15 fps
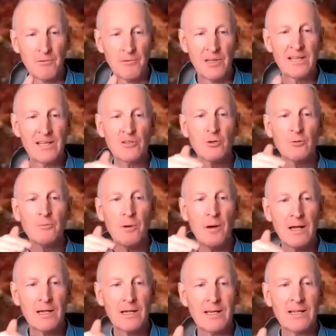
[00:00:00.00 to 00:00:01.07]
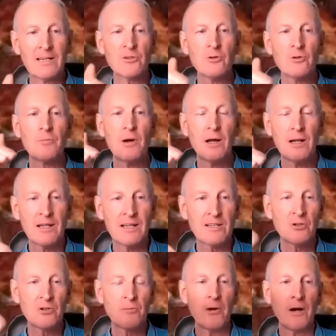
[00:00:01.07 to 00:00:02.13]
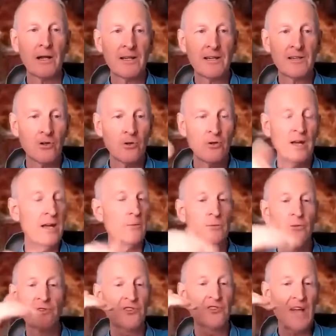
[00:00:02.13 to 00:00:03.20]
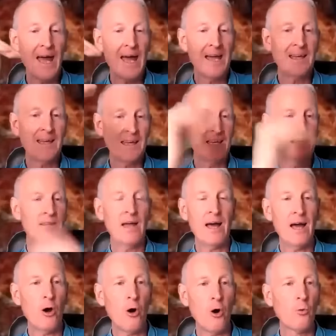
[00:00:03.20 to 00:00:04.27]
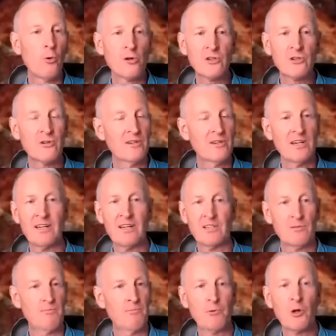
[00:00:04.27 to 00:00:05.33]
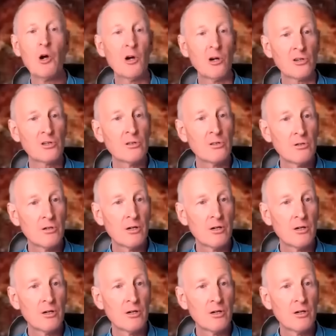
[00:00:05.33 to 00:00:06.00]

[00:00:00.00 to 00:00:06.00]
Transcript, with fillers: little by little by little by little, it will stay in that hot water until it's cooked